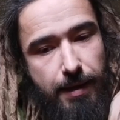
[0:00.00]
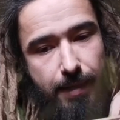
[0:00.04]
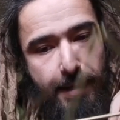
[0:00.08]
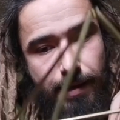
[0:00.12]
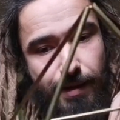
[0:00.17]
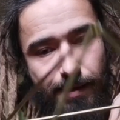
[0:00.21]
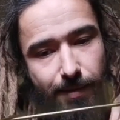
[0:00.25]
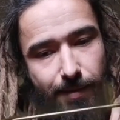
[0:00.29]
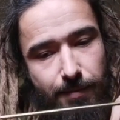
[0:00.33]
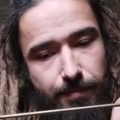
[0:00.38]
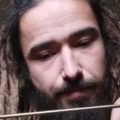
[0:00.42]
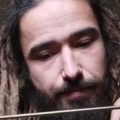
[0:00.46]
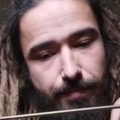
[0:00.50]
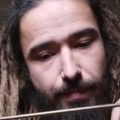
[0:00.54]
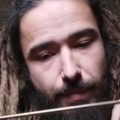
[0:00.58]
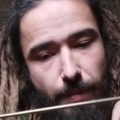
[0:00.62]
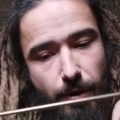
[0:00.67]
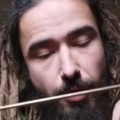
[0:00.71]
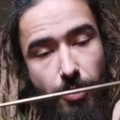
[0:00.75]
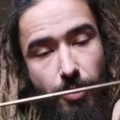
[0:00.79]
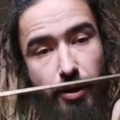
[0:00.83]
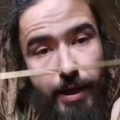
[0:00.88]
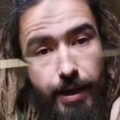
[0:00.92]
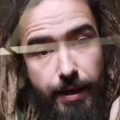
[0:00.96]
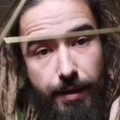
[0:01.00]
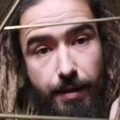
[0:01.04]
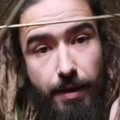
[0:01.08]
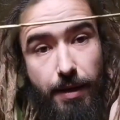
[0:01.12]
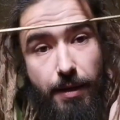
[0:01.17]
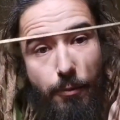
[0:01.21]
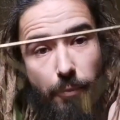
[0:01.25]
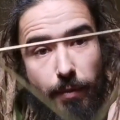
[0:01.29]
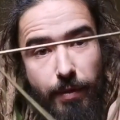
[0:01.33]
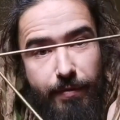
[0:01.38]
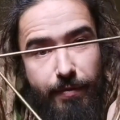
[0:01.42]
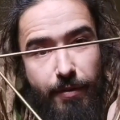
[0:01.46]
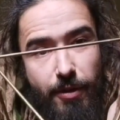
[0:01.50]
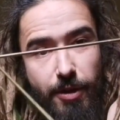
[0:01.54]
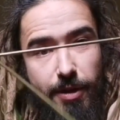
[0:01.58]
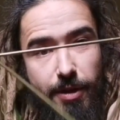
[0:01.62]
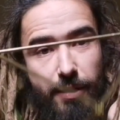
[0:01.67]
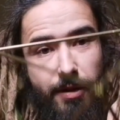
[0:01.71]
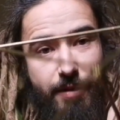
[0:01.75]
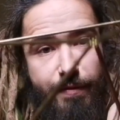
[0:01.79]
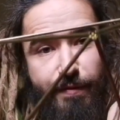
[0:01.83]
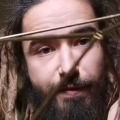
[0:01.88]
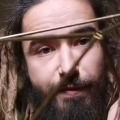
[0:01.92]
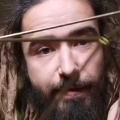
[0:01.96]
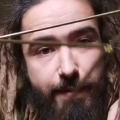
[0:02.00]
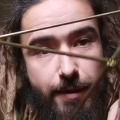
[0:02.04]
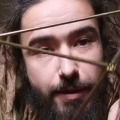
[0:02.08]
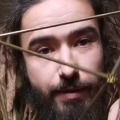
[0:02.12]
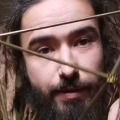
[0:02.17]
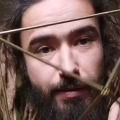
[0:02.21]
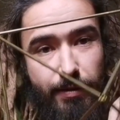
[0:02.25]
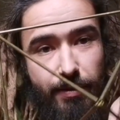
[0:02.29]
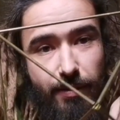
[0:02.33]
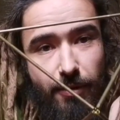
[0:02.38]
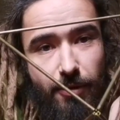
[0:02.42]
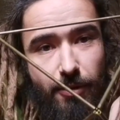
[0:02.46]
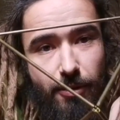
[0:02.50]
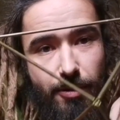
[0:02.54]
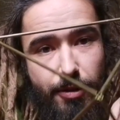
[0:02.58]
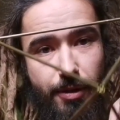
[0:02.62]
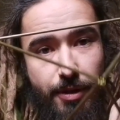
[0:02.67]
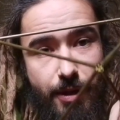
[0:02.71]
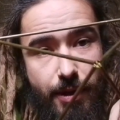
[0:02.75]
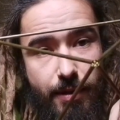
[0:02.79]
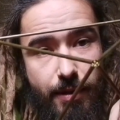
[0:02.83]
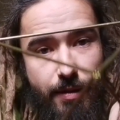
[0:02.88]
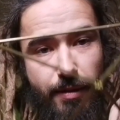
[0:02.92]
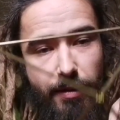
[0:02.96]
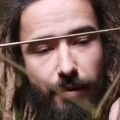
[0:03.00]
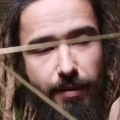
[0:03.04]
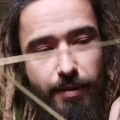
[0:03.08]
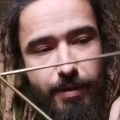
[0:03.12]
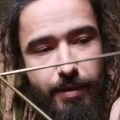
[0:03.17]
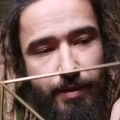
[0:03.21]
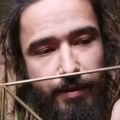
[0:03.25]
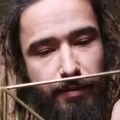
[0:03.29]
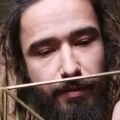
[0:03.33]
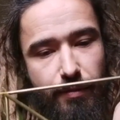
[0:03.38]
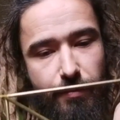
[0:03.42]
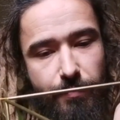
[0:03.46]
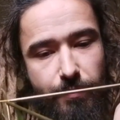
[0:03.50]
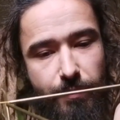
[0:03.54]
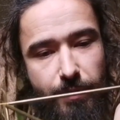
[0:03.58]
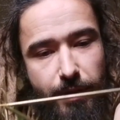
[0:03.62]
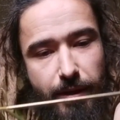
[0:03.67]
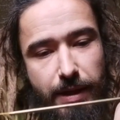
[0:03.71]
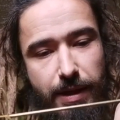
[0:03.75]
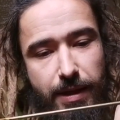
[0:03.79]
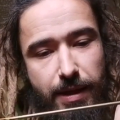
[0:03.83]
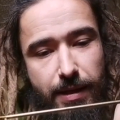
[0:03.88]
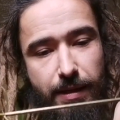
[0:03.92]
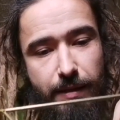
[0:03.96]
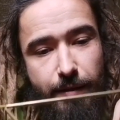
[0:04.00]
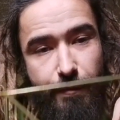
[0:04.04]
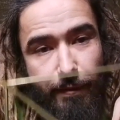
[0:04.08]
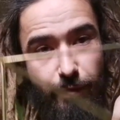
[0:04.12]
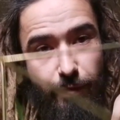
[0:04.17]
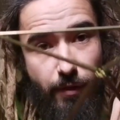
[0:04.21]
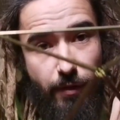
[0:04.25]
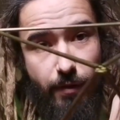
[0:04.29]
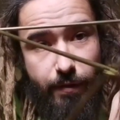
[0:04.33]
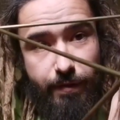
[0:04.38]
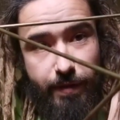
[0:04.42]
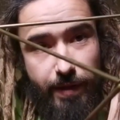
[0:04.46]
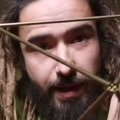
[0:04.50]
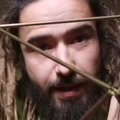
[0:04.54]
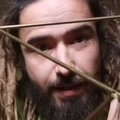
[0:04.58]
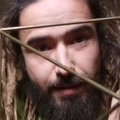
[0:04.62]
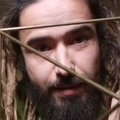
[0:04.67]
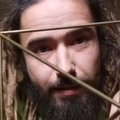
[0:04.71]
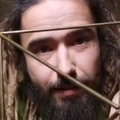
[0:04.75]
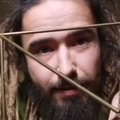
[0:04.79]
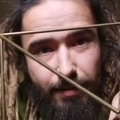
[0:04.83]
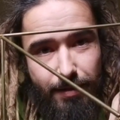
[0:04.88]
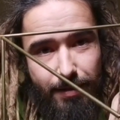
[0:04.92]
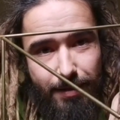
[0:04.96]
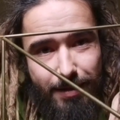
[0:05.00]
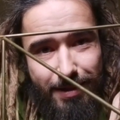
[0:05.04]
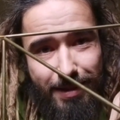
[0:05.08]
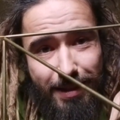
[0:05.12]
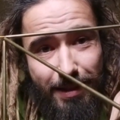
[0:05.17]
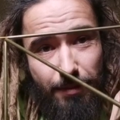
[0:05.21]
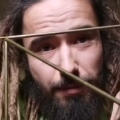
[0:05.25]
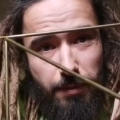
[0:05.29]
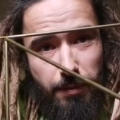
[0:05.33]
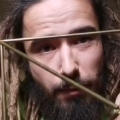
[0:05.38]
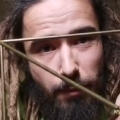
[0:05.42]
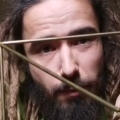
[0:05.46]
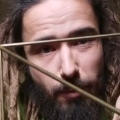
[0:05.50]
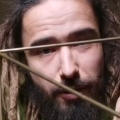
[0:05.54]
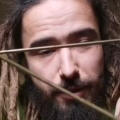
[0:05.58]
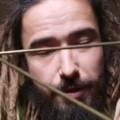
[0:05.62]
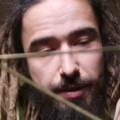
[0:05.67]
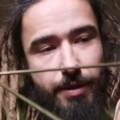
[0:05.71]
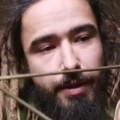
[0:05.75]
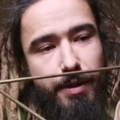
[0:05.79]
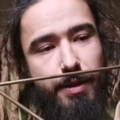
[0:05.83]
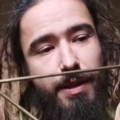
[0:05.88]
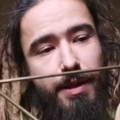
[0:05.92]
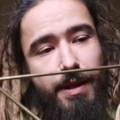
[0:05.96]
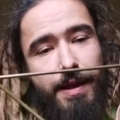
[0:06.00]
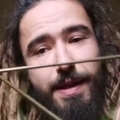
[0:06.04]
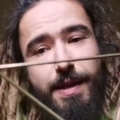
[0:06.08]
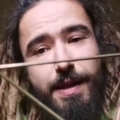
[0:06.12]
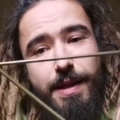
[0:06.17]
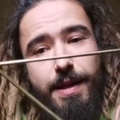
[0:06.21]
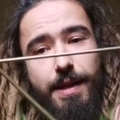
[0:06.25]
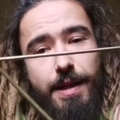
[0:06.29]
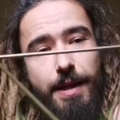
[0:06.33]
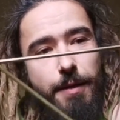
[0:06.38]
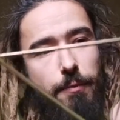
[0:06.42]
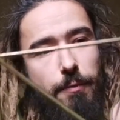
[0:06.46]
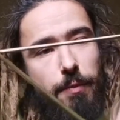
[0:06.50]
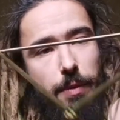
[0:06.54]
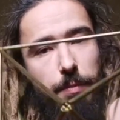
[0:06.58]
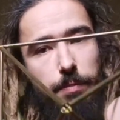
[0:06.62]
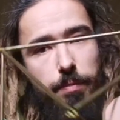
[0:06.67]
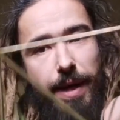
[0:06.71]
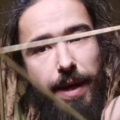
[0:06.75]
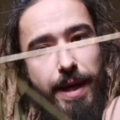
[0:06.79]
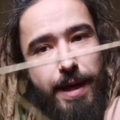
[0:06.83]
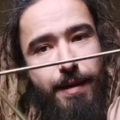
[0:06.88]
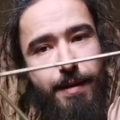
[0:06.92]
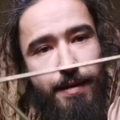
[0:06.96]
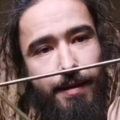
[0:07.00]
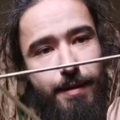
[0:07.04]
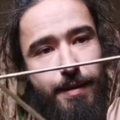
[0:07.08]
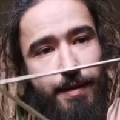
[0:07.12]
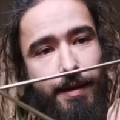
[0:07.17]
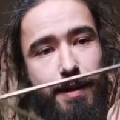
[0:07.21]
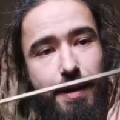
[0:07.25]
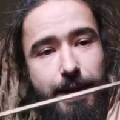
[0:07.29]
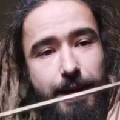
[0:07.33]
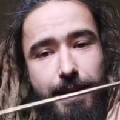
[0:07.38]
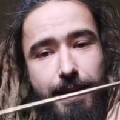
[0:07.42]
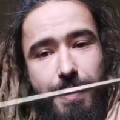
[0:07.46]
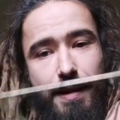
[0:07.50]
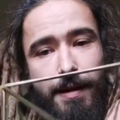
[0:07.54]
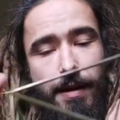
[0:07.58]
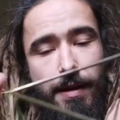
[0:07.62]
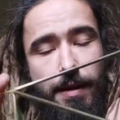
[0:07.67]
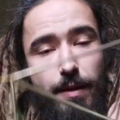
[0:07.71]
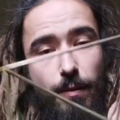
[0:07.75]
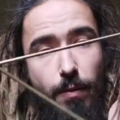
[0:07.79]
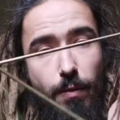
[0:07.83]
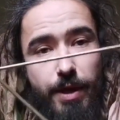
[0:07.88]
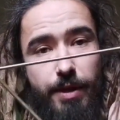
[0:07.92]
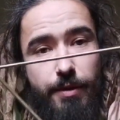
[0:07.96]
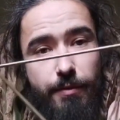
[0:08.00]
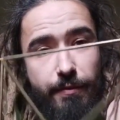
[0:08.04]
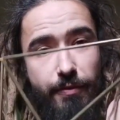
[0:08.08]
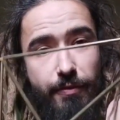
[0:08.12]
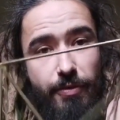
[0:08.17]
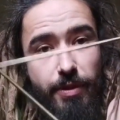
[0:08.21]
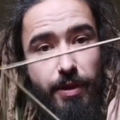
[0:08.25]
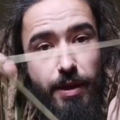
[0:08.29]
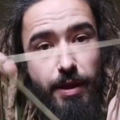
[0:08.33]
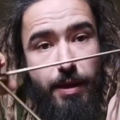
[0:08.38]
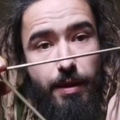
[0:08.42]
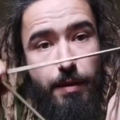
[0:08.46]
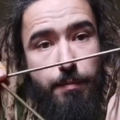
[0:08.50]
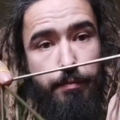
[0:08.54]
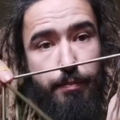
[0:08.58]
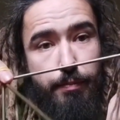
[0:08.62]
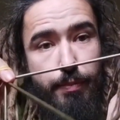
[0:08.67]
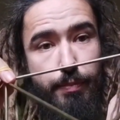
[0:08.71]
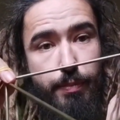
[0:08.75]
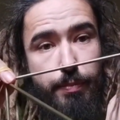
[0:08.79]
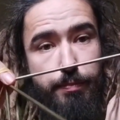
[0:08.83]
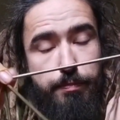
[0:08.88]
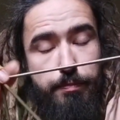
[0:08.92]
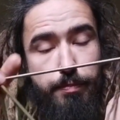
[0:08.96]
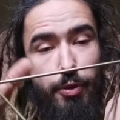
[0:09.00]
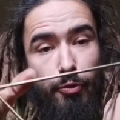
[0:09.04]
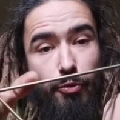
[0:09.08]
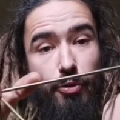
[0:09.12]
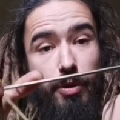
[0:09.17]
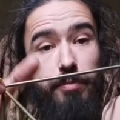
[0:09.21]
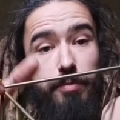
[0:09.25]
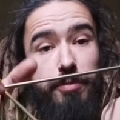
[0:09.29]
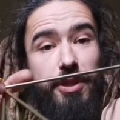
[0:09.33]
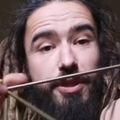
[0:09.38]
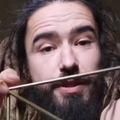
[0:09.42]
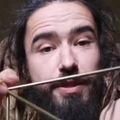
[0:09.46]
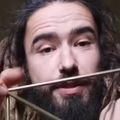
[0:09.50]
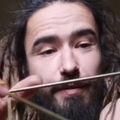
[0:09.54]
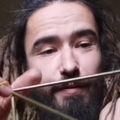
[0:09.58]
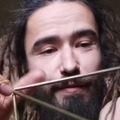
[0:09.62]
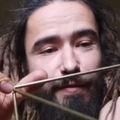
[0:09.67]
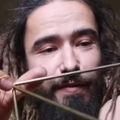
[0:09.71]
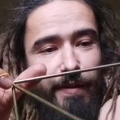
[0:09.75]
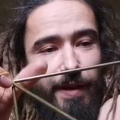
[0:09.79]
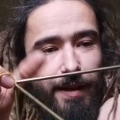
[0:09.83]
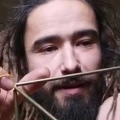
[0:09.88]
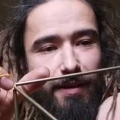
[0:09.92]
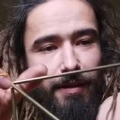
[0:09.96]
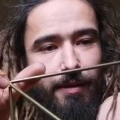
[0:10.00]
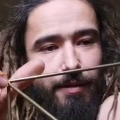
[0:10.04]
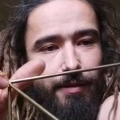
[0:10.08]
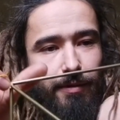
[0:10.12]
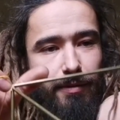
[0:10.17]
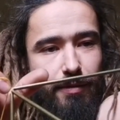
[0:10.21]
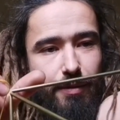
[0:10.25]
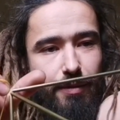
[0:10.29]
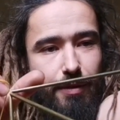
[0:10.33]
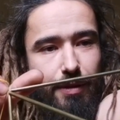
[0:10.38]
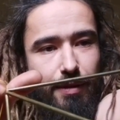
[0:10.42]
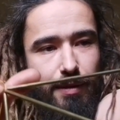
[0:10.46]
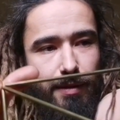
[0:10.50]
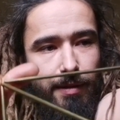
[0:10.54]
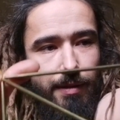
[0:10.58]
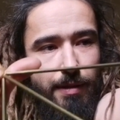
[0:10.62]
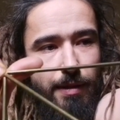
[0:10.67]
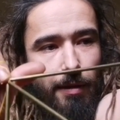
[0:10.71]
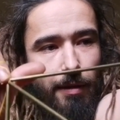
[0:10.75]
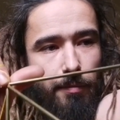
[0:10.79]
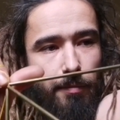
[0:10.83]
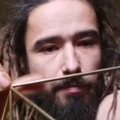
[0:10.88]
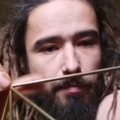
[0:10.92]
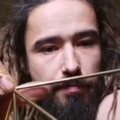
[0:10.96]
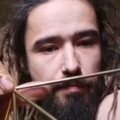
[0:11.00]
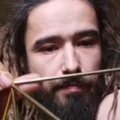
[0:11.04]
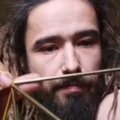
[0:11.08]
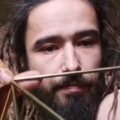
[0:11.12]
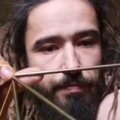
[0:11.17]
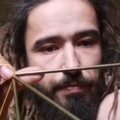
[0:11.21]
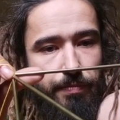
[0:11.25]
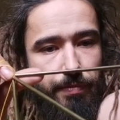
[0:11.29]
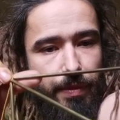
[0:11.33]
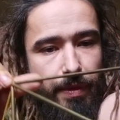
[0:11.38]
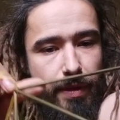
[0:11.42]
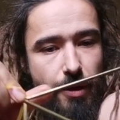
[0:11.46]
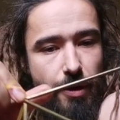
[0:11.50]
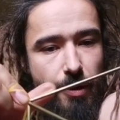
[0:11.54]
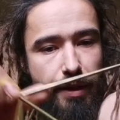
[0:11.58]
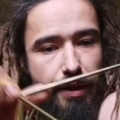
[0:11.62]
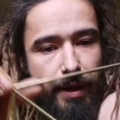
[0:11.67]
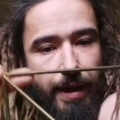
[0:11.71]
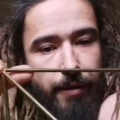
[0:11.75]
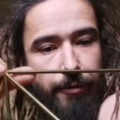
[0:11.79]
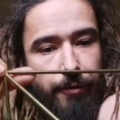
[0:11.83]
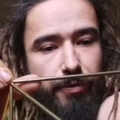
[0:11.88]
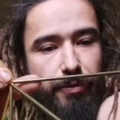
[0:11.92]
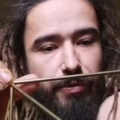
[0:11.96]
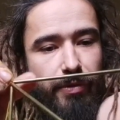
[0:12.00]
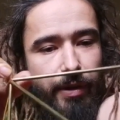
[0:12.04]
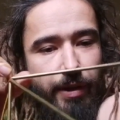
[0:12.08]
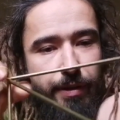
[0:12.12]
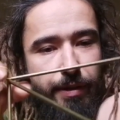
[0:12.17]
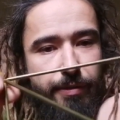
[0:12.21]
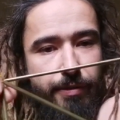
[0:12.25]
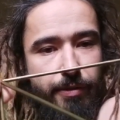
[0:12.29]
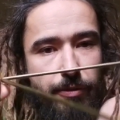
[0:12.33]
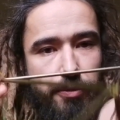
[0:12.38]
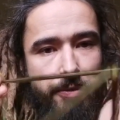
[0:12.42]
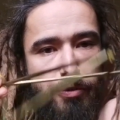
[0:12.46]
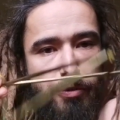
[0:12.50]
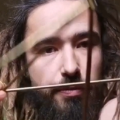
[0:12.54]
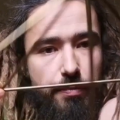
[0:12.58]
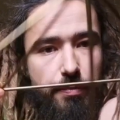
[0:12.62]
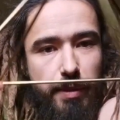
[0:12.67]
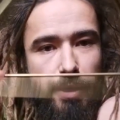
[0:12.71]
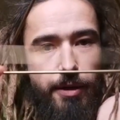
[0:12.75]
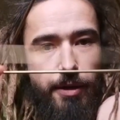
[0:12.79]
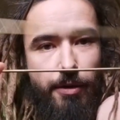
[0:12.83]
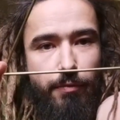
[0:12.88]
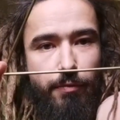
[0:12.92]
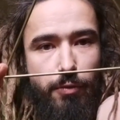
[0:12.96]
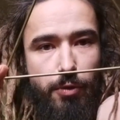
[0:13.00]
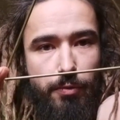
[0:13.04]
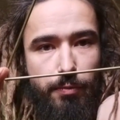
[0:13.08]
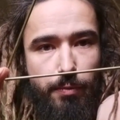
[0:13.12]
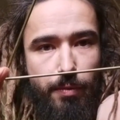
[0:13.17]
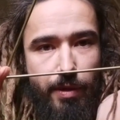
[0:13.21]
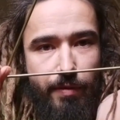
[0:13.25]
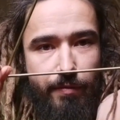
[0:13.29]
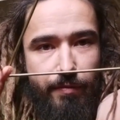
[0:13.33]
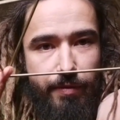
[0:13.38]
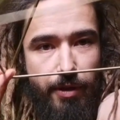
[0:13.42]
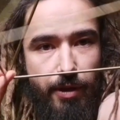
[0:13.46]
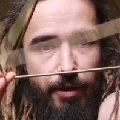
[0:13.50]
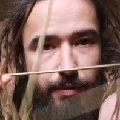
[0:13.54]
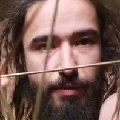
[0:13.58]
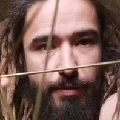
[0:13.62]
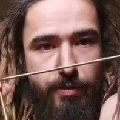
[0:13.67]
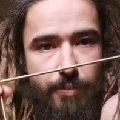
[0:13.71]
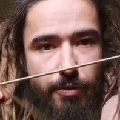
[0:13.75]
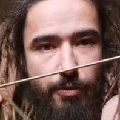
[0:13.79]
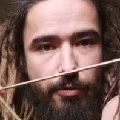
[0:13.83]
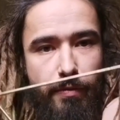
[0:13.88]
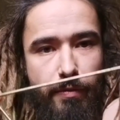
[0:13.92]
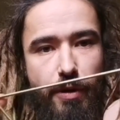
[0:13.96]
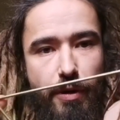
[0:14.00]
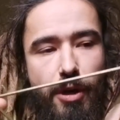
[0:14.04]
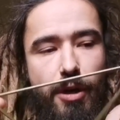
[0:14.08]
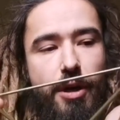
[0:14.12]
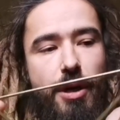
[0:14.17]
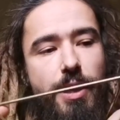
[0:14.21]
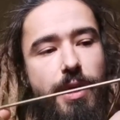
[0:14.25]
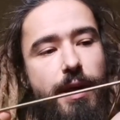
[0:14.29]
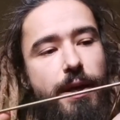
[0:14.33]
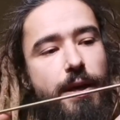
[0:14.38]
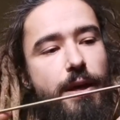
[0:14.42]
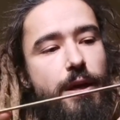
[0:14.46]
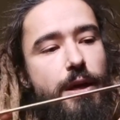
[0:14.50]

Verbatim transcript: hand. Alright, now we've got our first corner here. Four fingers as we wanted. And we're back in one of the perimeter fingers um, on the outside, so to speak, of what we've done so far.